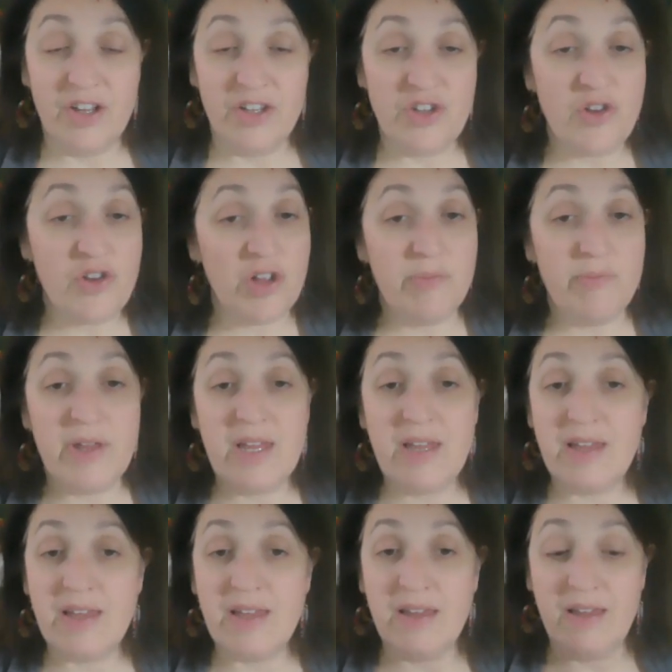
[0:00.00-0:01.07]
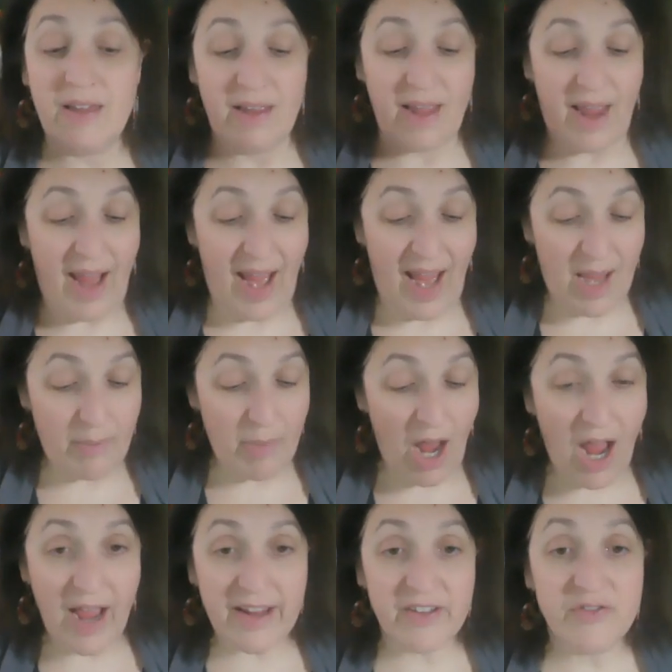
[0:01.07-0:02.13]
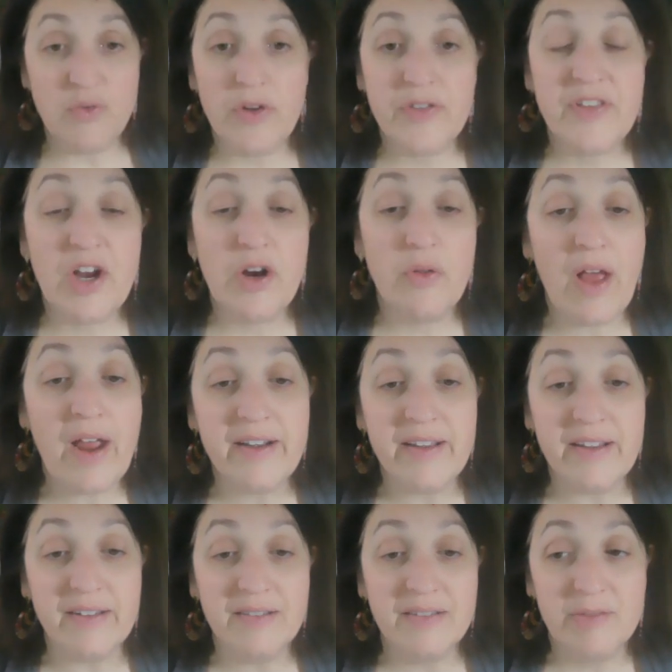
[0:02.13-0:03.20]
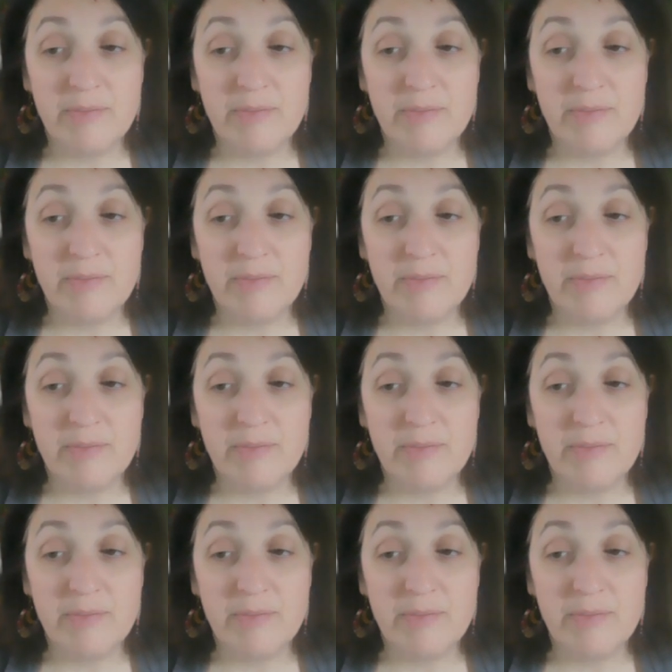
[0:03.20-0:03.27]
you could be Aim High of North Carolina